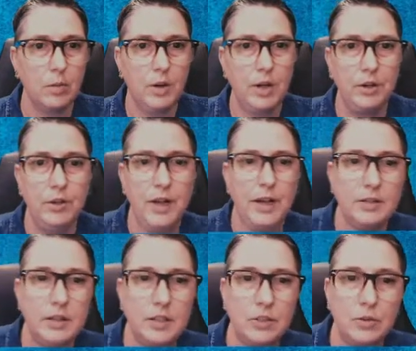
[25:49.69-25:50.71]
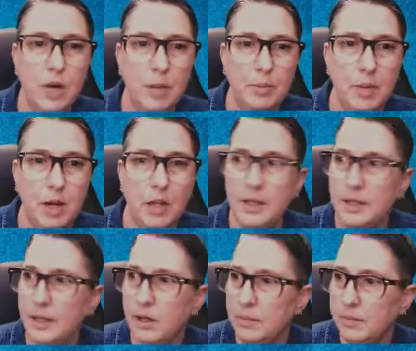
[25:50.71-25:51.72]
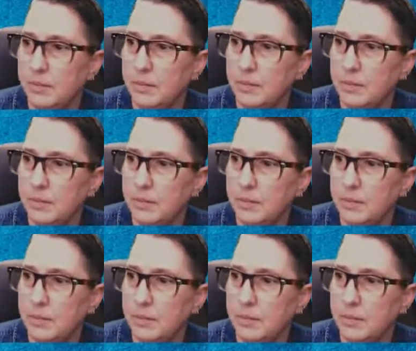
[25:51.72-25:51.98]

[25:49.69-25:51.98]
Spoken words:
When I do that, it's going to drop them all in here.